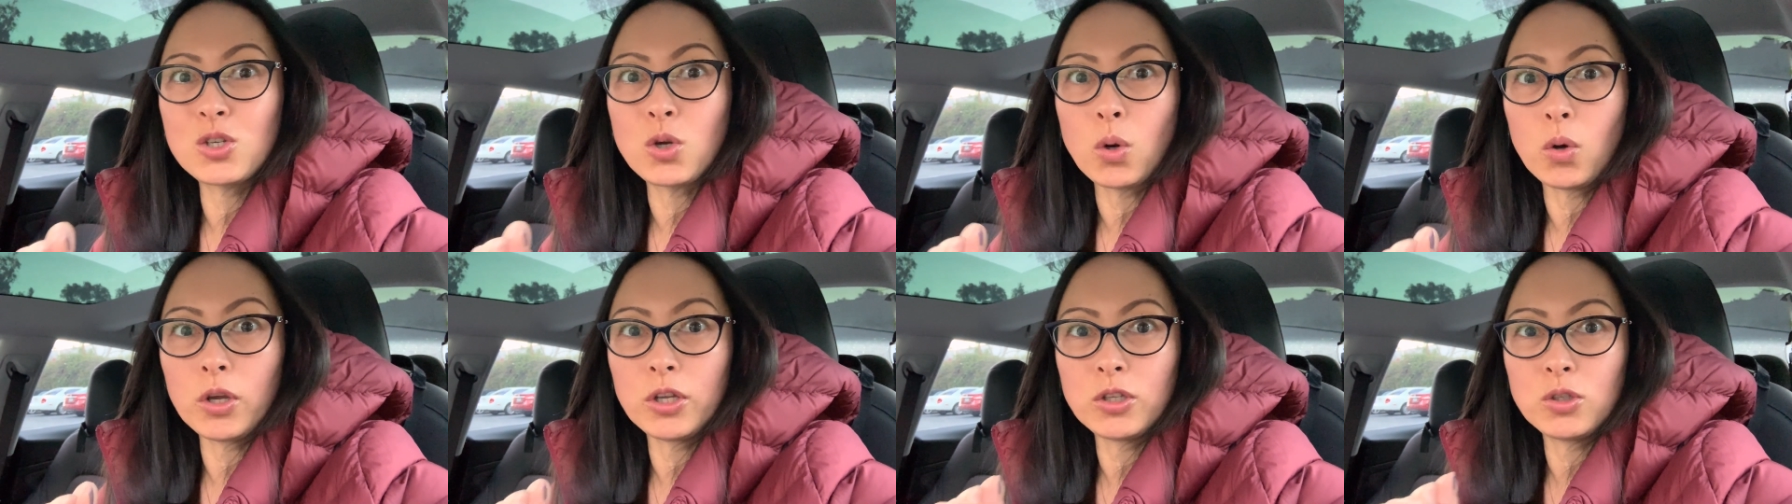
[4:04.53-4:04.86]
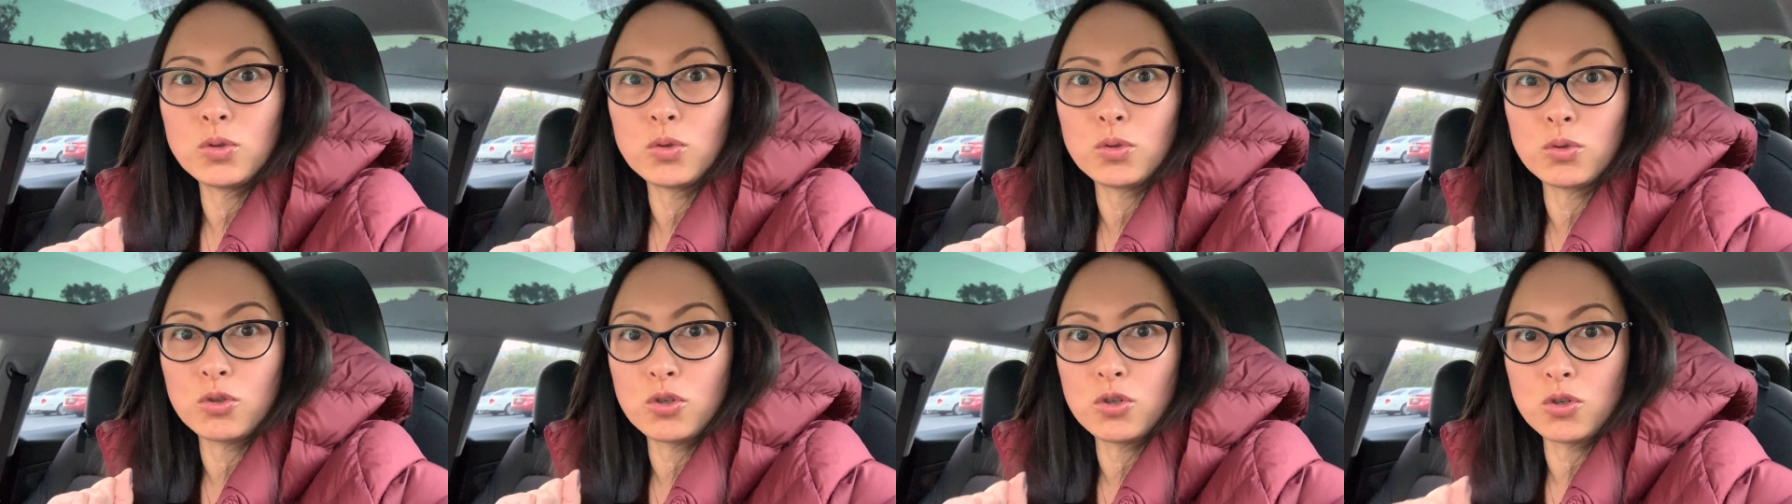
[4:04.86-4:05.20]
going
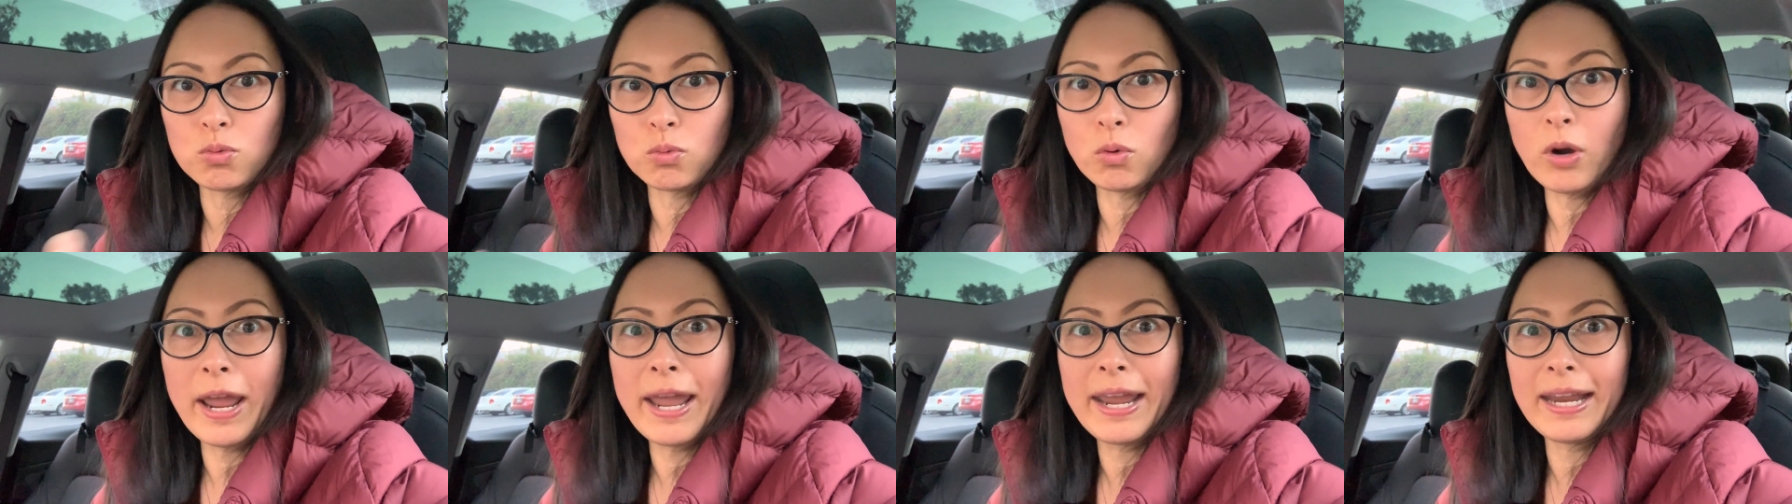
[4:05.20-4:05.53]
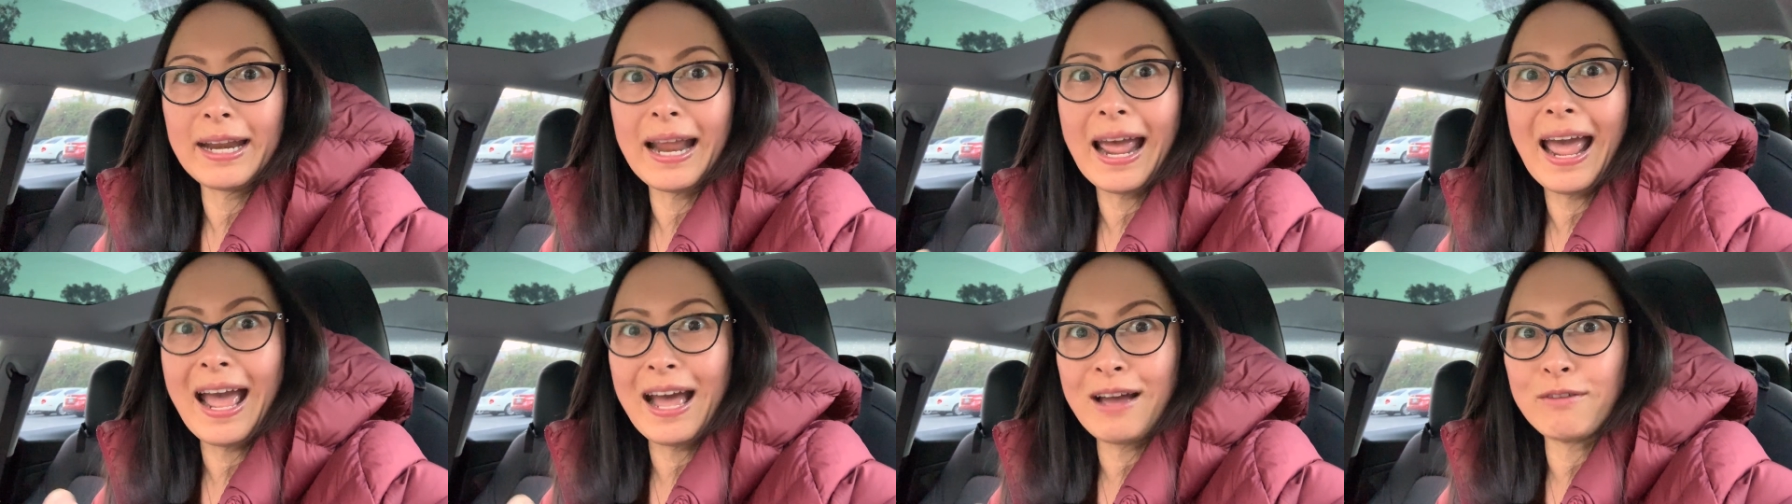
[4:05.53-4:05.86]
to
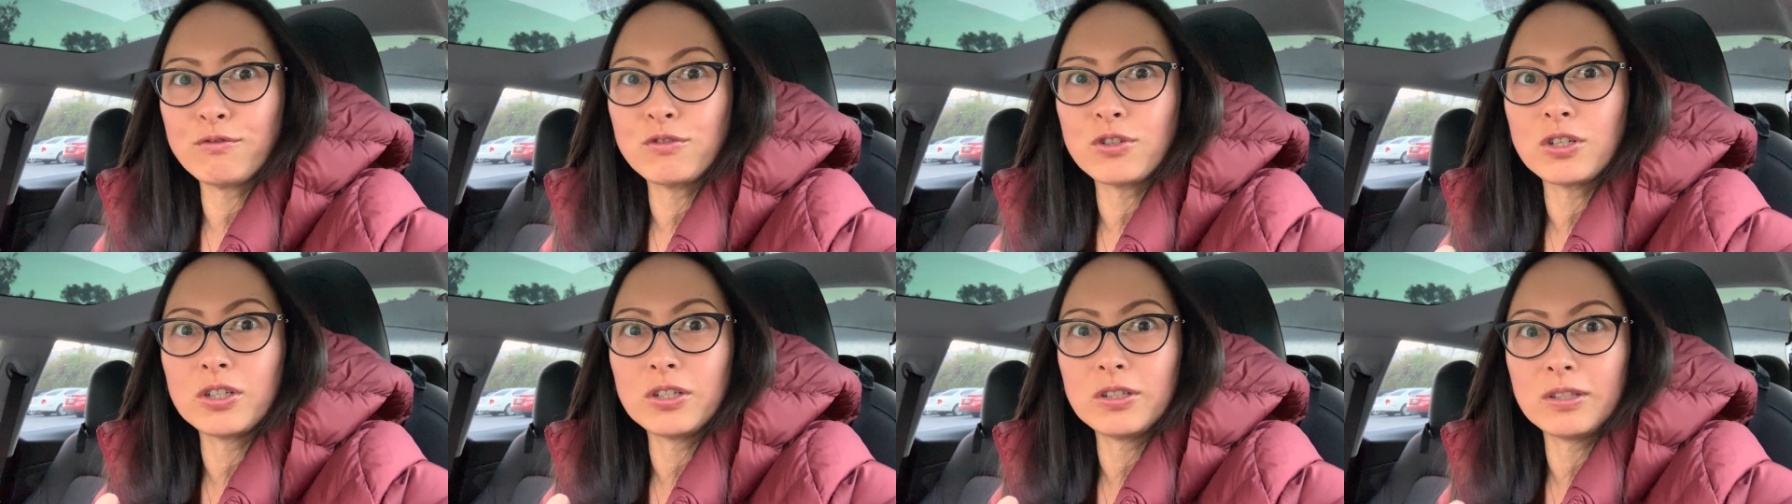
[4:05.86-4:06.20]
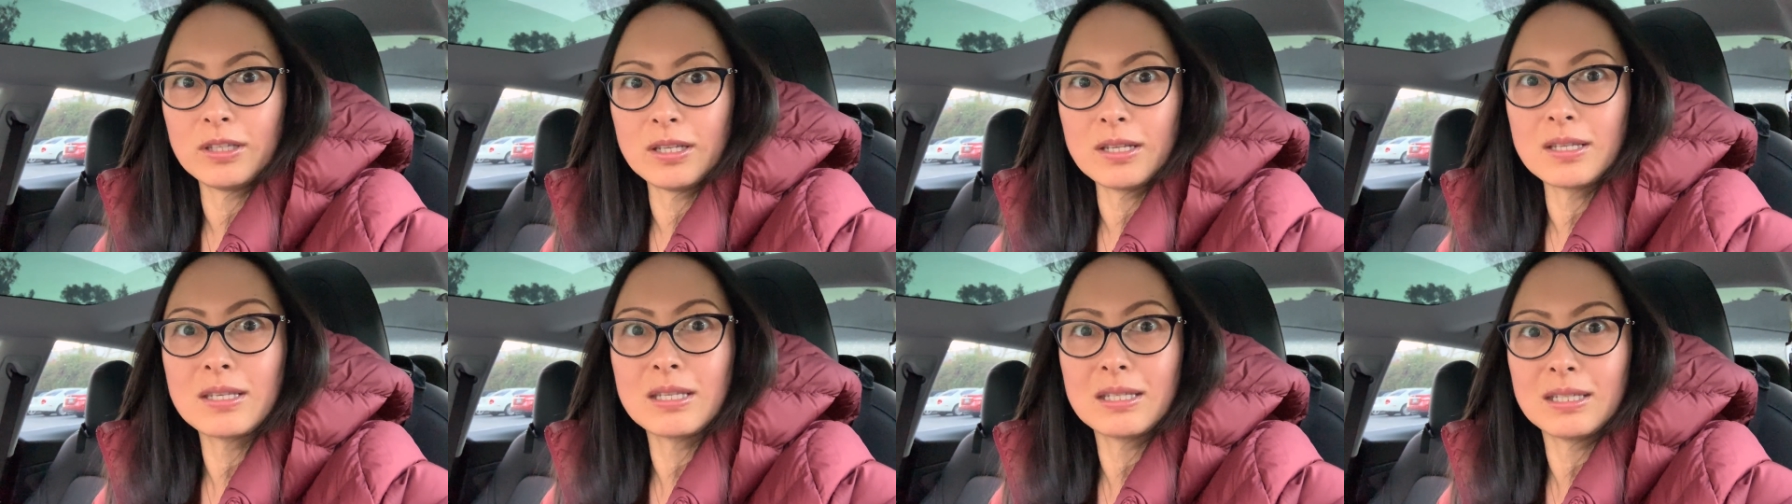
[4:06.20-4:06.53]
drain after
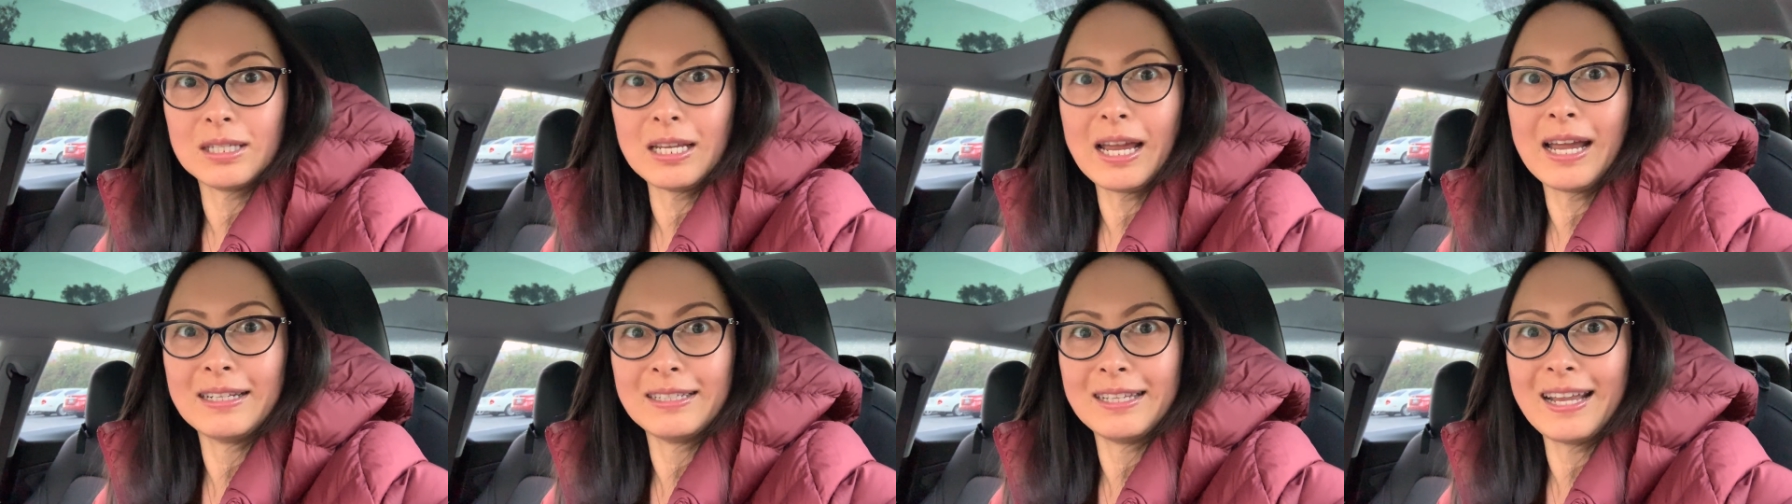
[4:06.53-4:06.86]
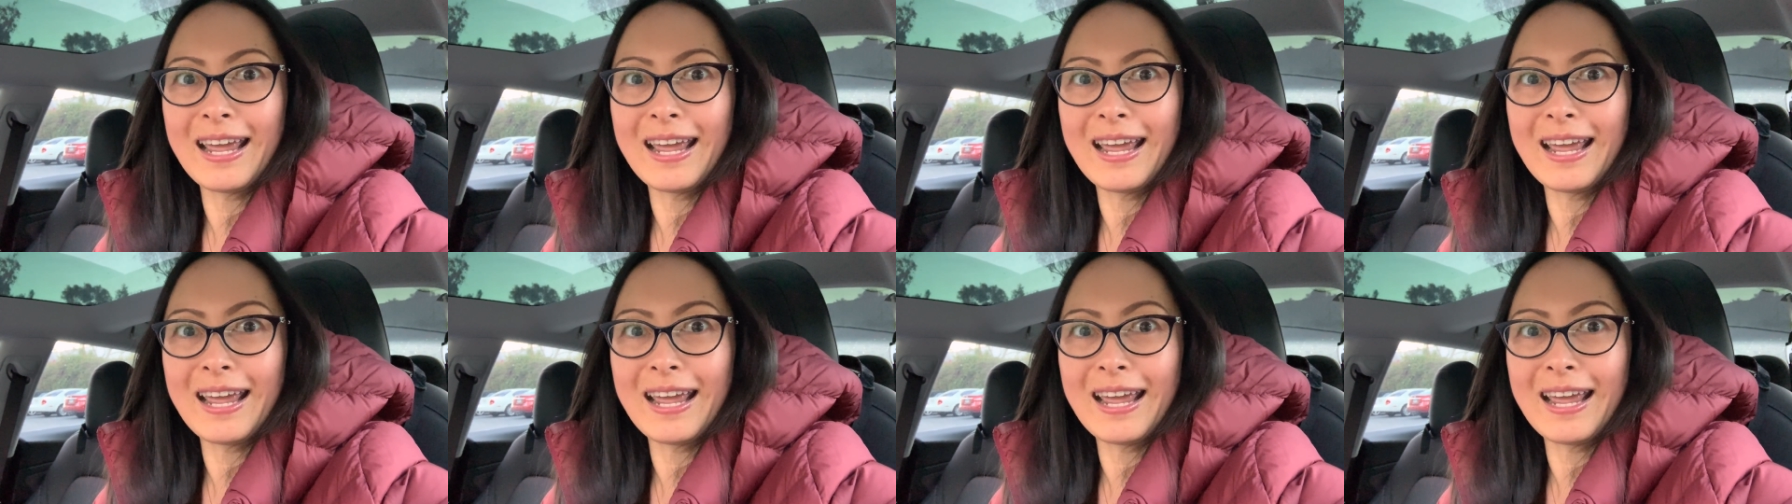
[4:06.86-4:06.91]
this ten